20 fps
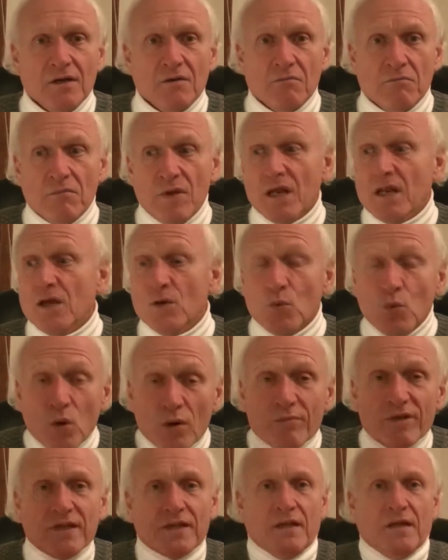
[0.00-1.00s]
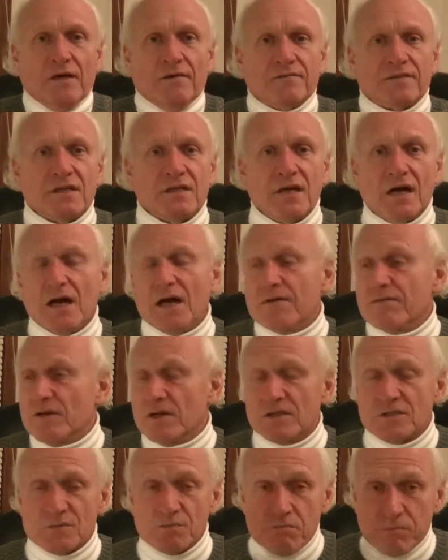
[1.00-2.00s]
Many women love to dive.
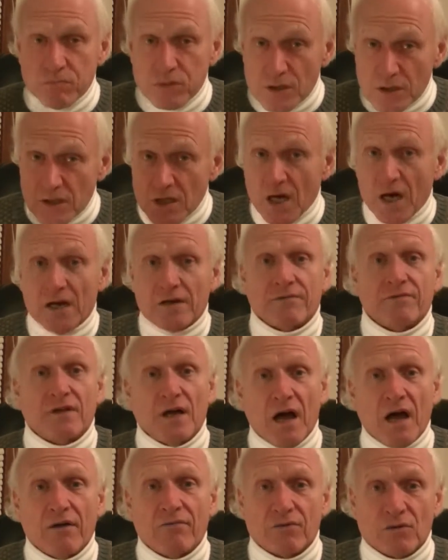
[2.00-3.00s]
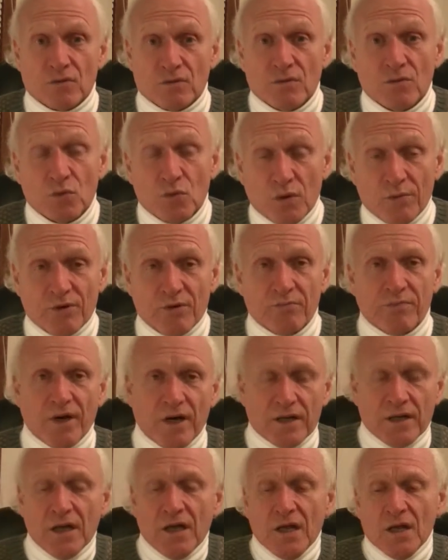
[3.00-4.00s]
There's a lot of diver women,
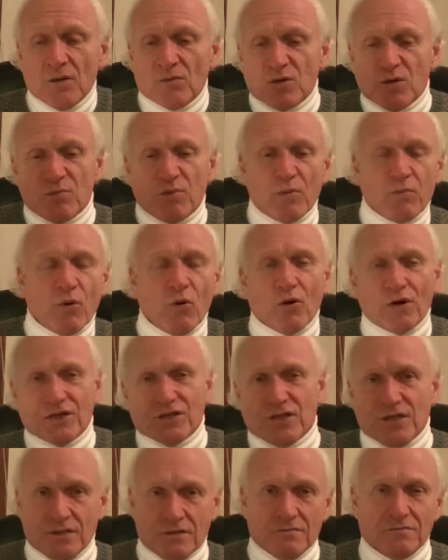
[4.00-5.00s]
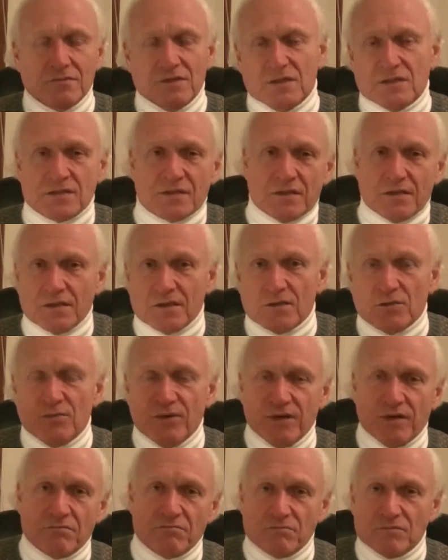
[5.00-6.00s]
but the proportion is a little
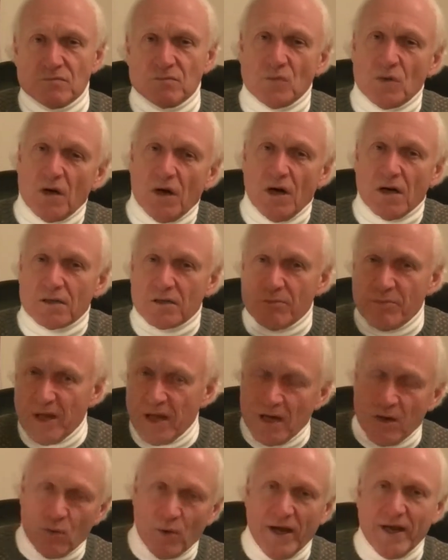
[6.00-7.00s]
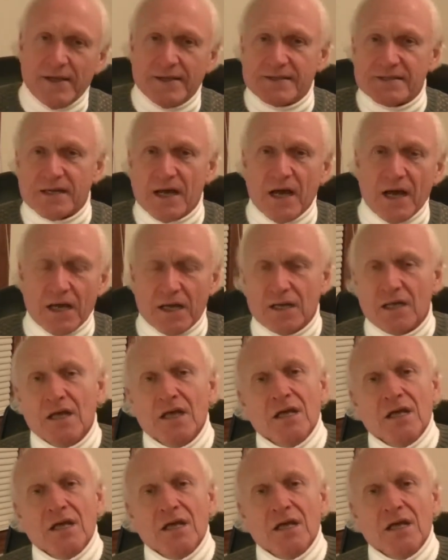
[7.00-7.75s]
bit on the male-weighted side.